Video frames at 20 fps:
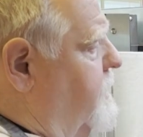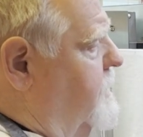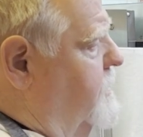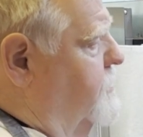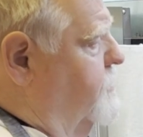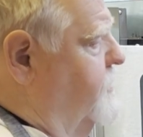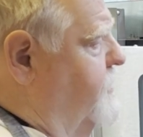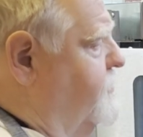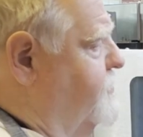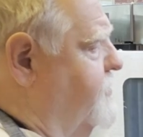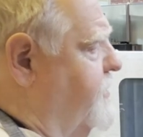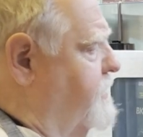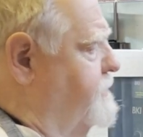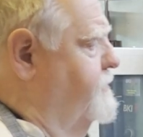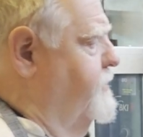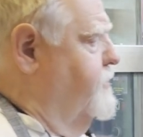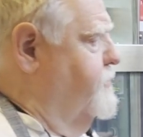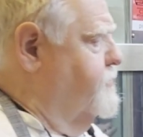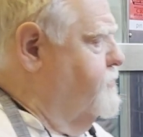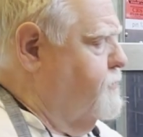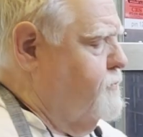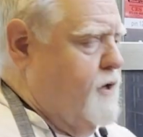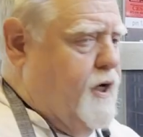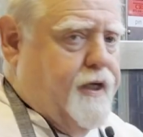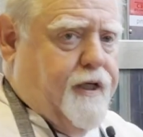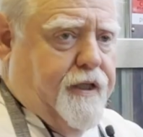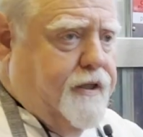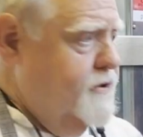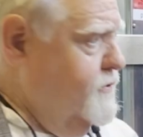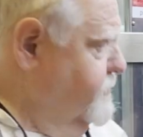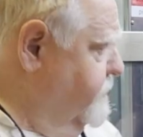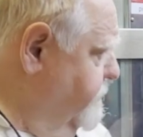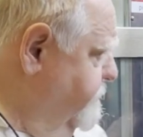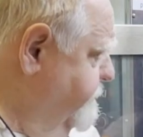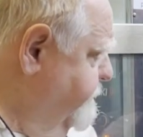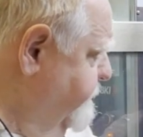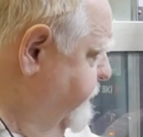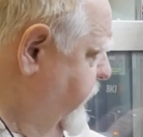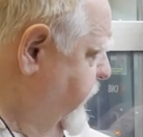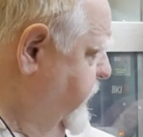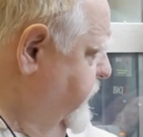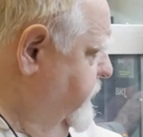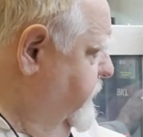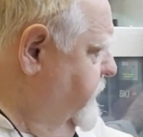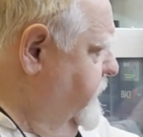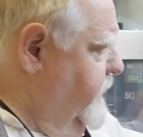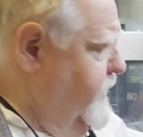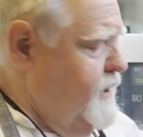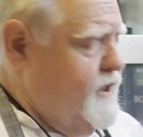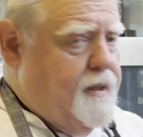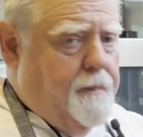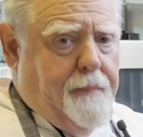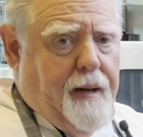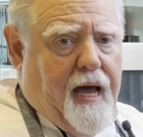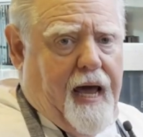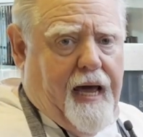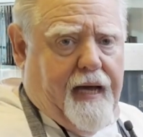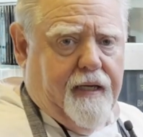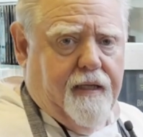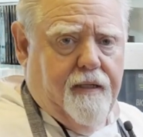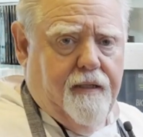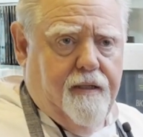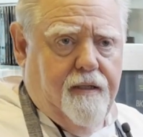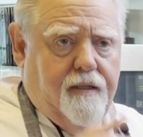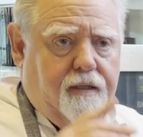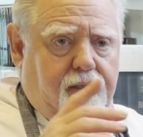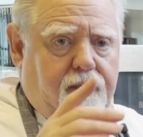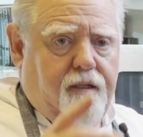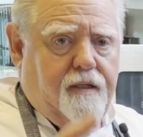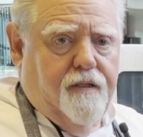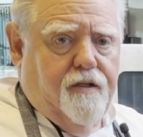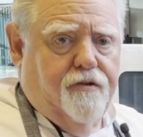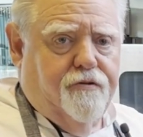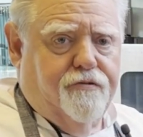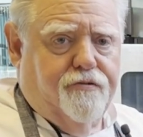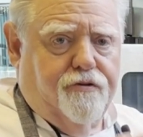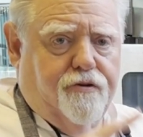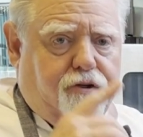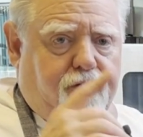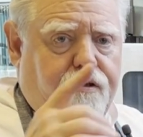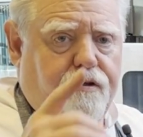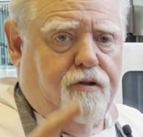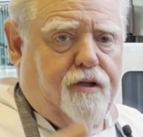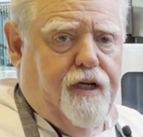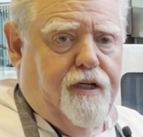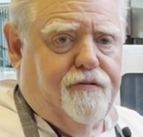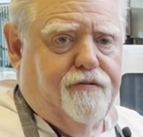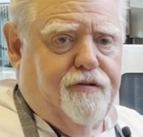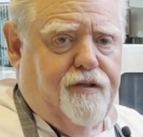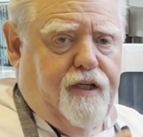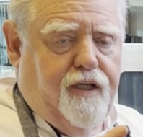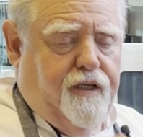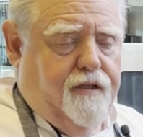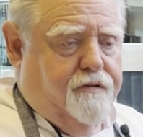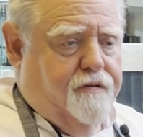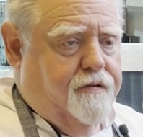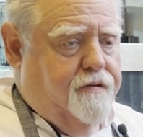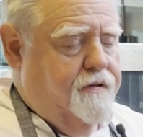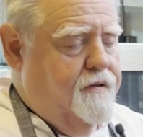When this oven is running, there's a fan in the back that circulates heat.